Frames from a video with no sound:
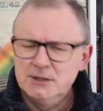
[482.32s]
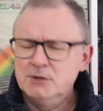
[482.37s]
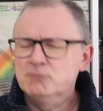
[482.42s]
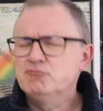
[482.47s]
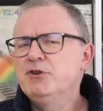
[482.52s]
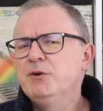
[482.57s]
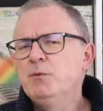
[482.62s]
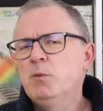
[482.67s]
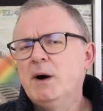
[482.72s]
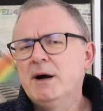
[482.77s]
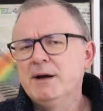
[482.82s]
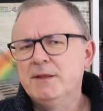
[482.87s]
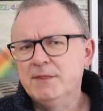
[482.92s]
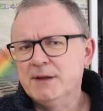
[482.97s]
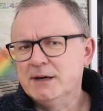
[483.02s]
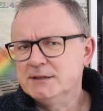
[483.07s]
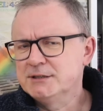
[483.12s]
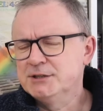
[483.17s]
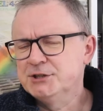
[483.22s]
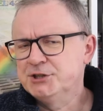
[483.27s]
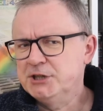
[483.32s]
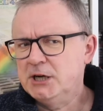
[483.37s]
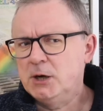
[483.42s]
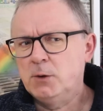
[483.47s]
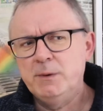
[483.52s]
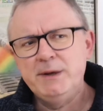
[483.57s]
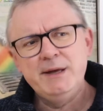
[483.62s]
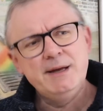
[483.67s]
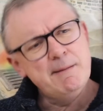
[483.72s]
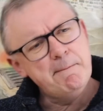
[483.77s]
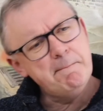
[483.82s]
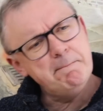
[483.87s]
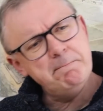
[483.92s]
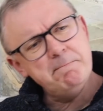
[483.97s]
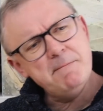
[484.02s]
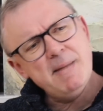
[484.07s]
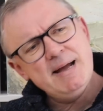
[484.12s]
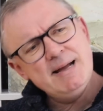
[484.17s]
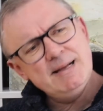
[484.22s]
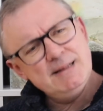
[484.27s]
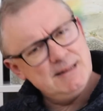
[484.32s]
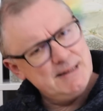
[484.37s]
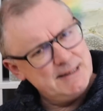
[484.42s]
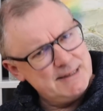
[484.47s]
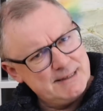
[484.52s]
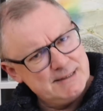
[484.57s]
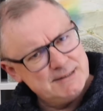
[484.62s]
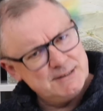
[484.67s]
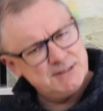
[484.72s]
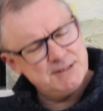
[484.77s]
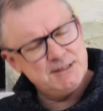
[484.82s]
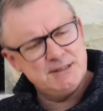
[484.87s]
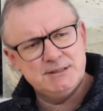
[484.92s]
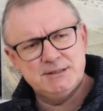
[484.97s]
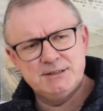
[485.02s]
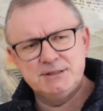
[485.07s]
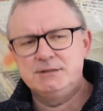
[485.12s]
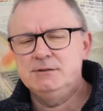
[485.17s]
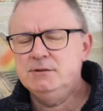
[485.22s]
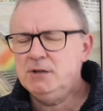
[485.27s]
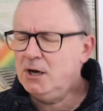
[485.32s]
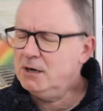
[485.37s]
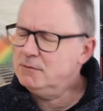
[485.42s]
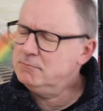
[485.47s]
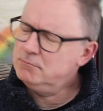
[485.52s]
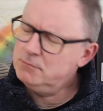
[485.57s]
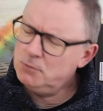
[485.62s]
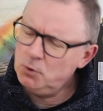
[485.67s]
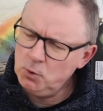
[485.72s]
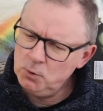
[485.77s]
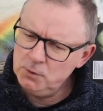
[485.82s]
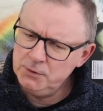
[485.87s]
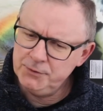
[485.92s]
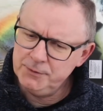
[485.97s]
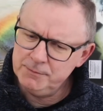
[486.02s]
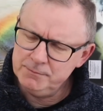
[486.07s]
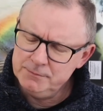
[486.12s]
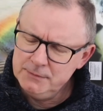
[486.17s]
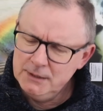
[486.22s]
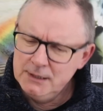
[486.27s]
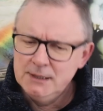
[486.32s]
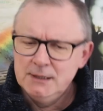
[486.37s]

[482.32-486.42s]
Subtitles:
rewind that, shall we? It mainly consists, not all of them,